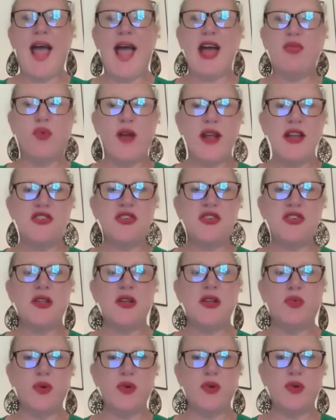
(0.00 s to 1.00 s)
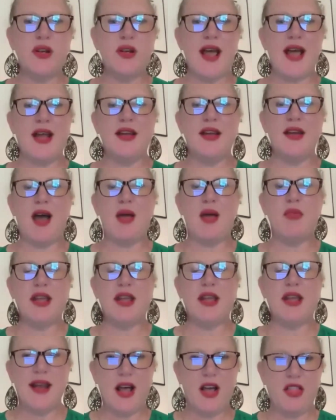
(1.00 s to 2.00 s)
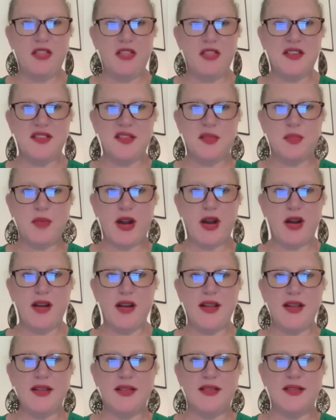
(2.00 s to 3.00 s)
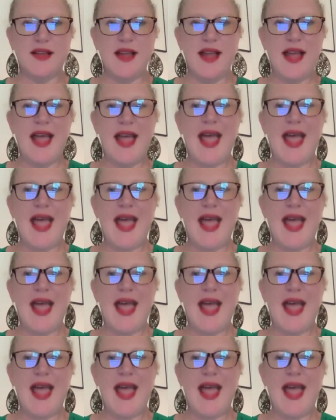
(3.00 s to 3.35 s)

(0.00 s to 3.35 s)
and racially rooted economic and health disparities,